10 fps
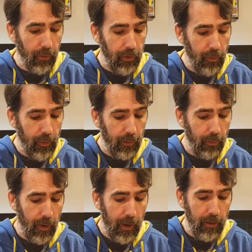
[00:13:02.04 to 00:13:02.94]
and see if we can
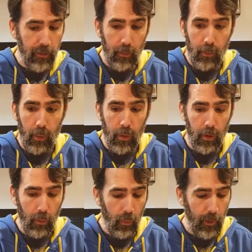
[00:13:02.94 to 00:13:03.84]
find some
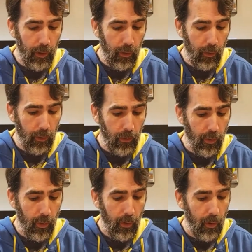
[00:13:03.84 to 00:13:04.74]
more
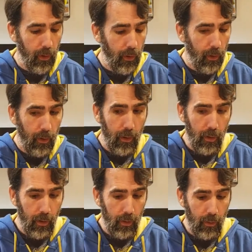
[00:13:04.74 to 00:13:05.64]
winners.
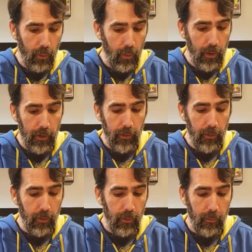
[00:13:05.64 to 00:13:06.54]
All right.